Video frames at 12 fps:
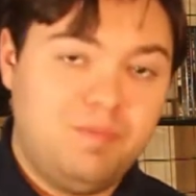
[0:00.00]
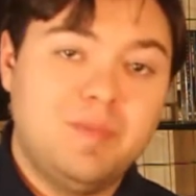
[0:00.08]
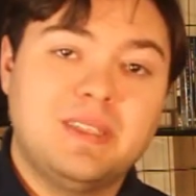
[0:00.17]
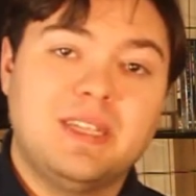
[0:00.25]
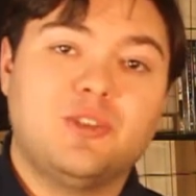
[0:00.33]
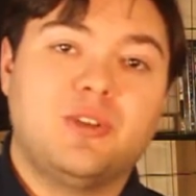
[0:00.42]

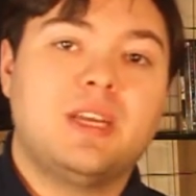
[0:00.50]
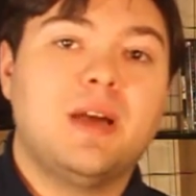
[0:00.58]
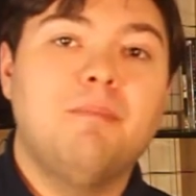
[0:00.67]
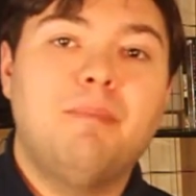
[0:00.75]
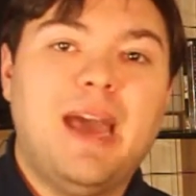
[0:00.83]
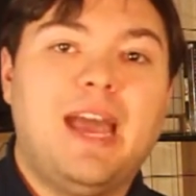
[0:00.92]
essentially
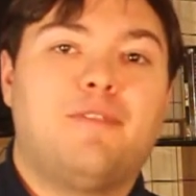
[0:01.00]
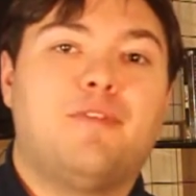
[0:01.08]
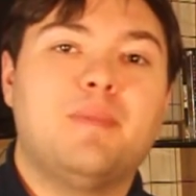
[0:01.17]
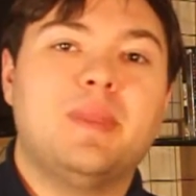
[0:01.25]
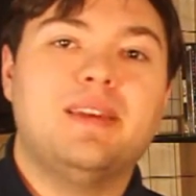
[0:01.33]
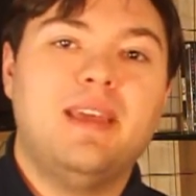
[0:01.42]
come back
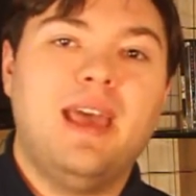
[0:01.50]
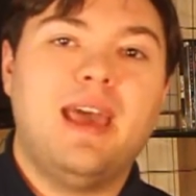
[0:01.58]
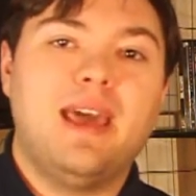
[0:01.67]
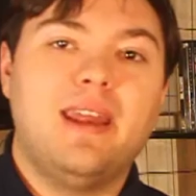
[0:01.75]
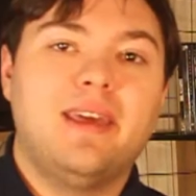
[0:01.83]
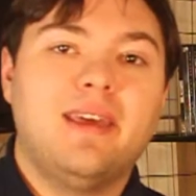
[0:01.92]
from the
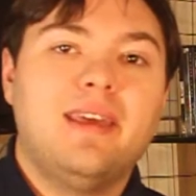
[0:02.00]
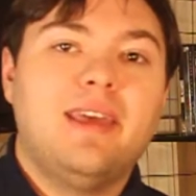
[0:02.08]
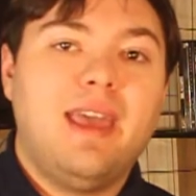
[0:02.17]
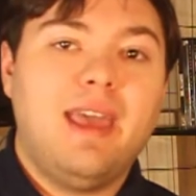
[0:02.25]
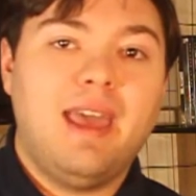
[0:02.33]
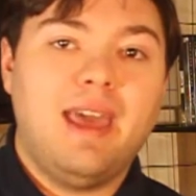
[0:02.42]
dead
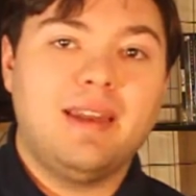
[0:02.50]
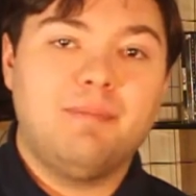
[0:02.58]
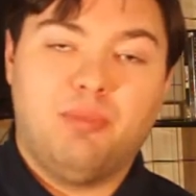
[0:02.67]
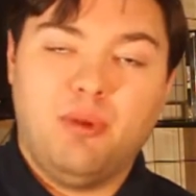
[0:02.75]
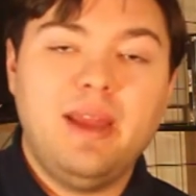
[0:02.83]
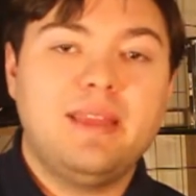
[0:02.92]
and
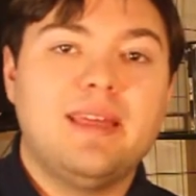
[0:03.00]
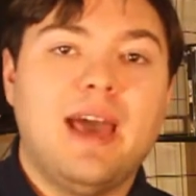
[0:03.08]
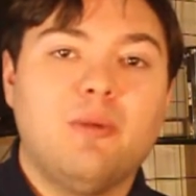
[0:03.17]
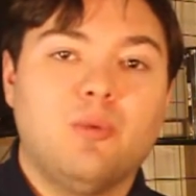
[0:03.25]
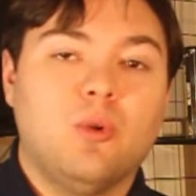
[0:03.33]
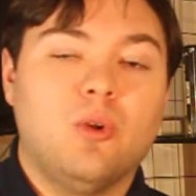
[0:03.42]
break
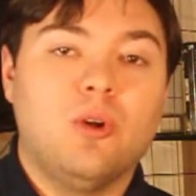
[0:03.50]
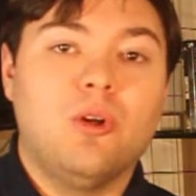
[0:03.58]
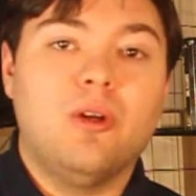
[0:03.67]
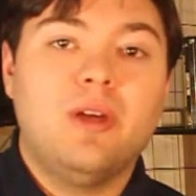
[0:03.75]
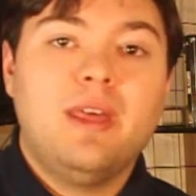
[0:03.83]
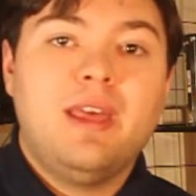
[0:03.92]
that
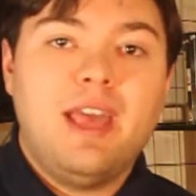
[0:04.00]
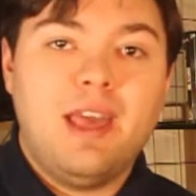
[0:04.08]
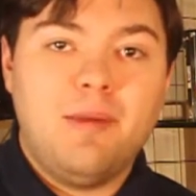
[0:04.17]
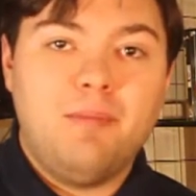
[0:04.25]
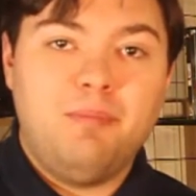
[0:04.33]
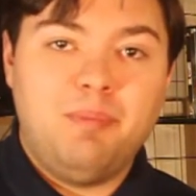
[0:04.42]
rule.
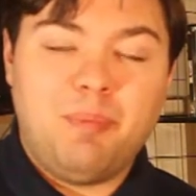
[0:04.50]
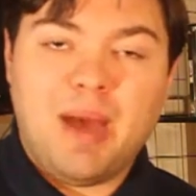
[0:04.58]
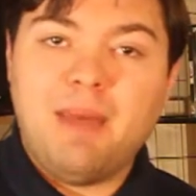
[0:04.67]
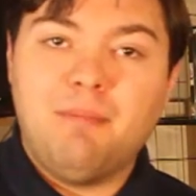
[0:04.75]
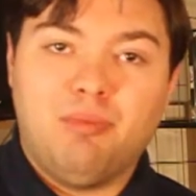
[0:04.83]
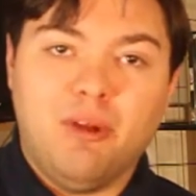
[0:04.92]
And
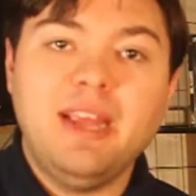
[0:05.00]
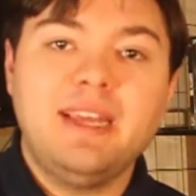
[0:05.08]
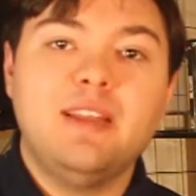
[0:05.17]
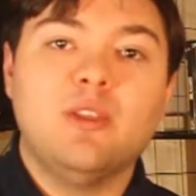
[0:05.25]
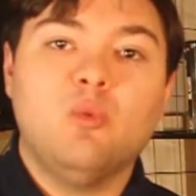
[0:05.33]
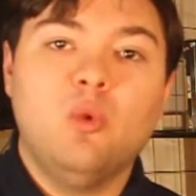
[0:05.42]
by
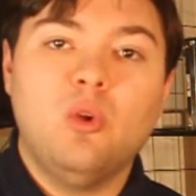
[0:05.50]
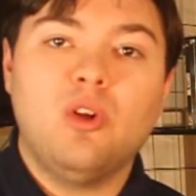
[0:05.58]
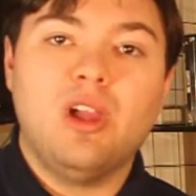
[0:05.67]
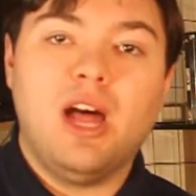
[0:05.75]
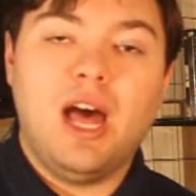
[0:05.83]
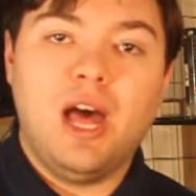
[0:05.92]
breaking the
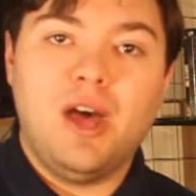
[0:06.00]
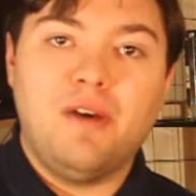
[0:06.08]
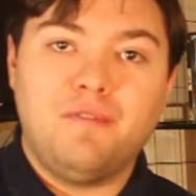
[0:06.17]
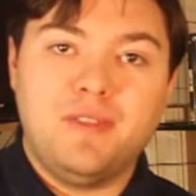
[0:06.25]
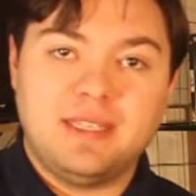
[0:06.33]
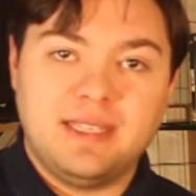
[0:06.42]
rule
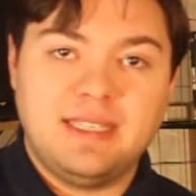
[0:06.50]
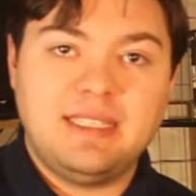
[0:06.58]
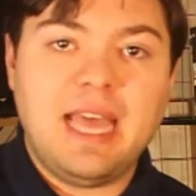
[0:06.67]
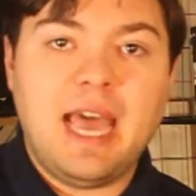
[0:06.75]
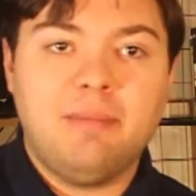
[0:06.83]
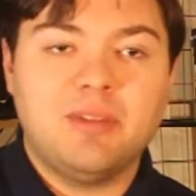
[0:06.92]
of this
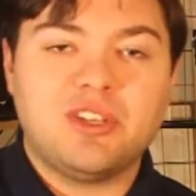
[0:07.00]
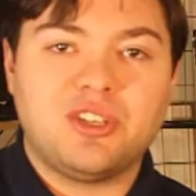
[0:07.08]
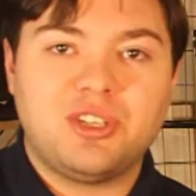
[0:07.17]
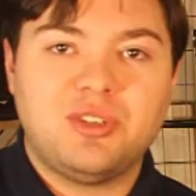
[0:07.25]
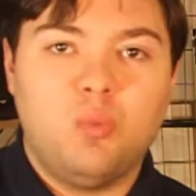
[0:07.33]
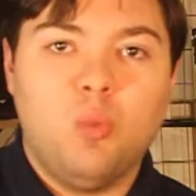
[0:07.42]

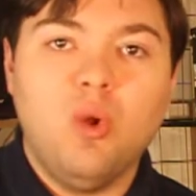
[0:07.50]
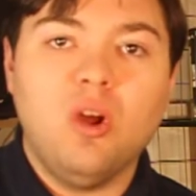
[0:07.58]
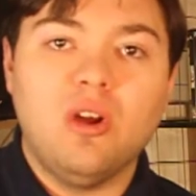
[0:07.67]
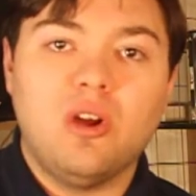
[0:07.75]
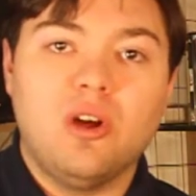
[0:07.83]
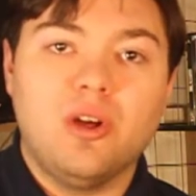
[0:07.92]
established
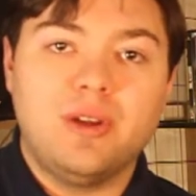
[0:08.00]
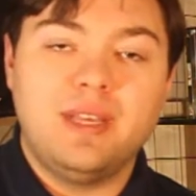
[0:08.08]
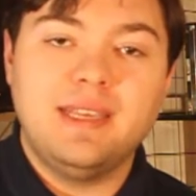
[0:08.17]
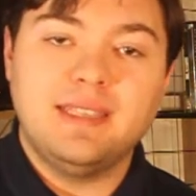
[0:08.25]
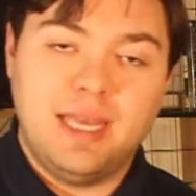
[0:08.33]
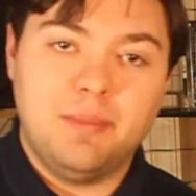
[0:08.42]
world,
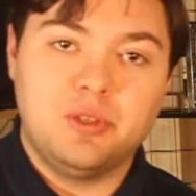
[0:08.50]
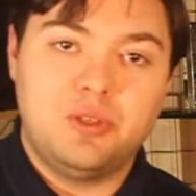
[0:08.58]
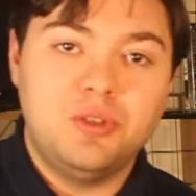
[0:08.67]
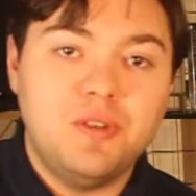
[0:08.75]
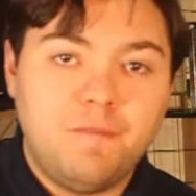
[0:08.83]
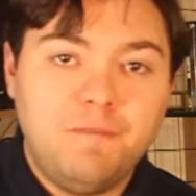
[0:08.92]
he's able
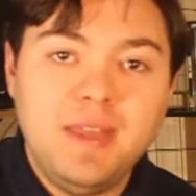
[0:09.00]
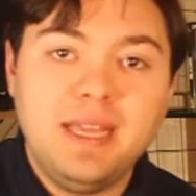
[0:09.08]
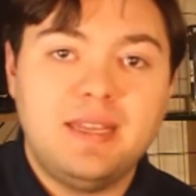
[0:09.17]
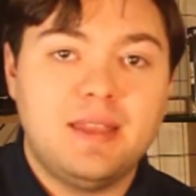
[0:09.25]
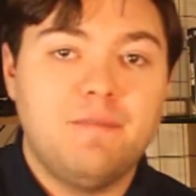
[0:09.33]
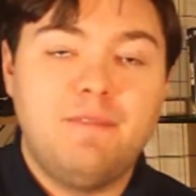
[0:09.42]
to
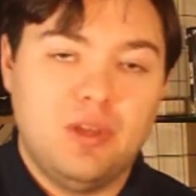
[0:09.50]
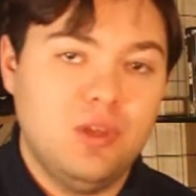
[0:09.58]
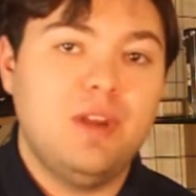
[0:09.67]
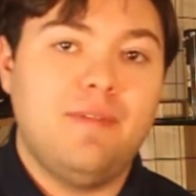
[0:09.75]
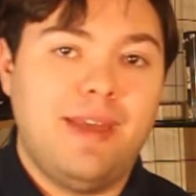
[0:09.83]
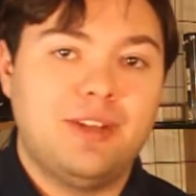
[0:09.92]
defeat the
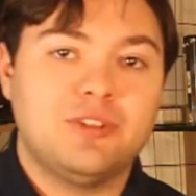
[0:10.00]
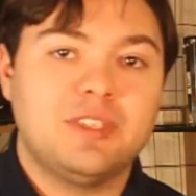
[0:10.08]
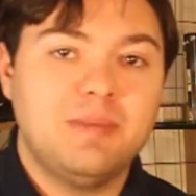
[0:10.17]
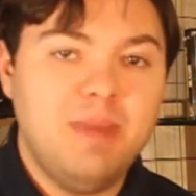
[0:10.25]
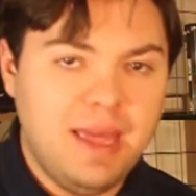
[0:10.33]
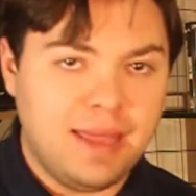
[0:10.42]
villain of Agent
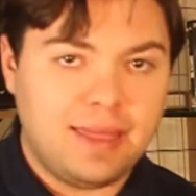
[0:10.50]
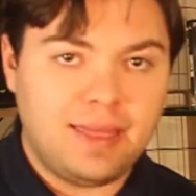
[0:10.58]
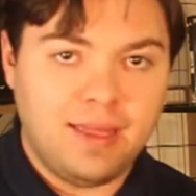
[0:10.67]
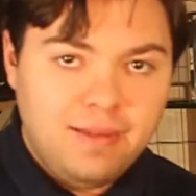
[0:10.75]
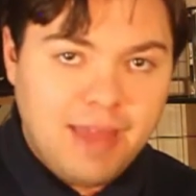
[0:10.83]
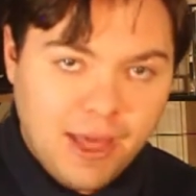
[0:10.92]

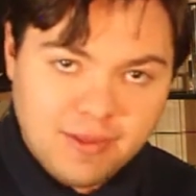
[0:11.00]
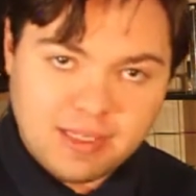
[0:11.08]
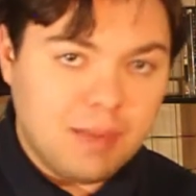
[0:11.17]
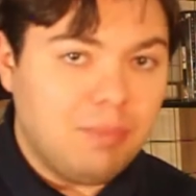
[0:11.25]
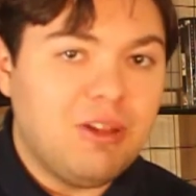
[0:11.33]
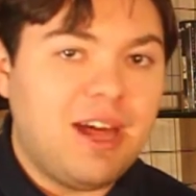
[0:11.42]
Smith. Now, this
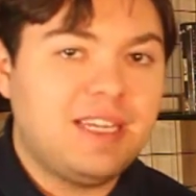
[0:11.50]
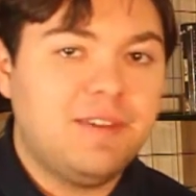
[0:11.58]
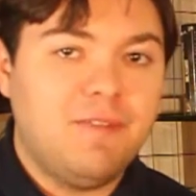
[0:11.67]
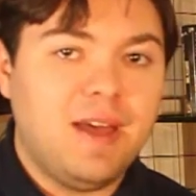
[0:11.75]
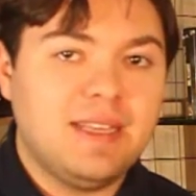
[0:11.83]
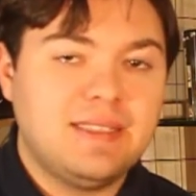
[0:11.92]
is a plot
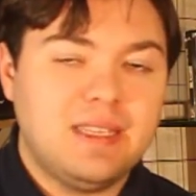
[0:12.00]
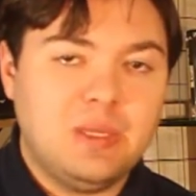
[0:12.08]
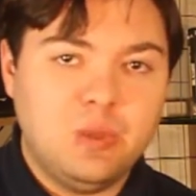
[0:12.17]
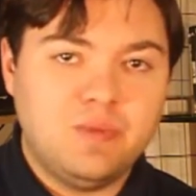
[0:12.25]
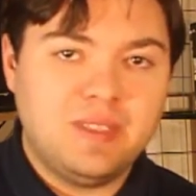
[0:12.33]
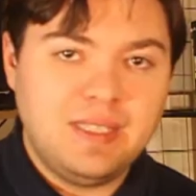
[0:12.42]
device that
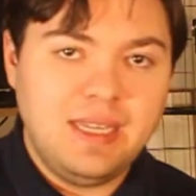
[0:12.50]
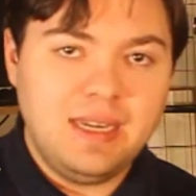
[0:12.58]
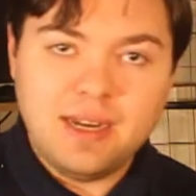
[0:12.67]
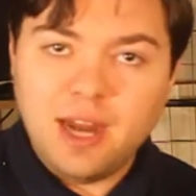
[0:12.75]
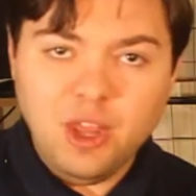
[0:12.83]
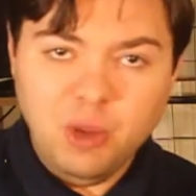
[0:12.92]
you've seen
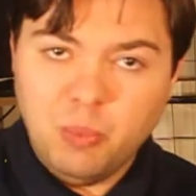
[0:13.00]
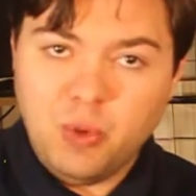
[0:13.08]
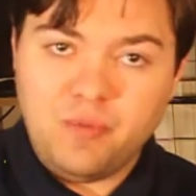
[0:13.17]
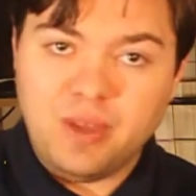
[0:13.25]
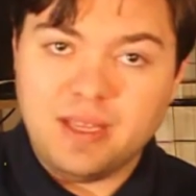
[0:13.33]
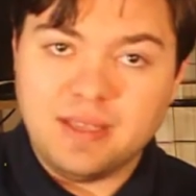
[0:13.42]
in other
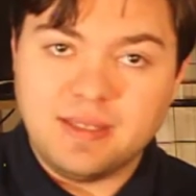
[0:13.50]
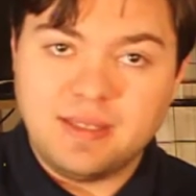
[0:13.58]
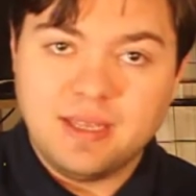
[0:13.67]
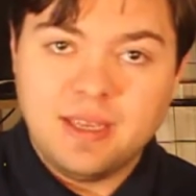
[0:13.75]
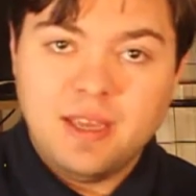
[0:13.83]
movies.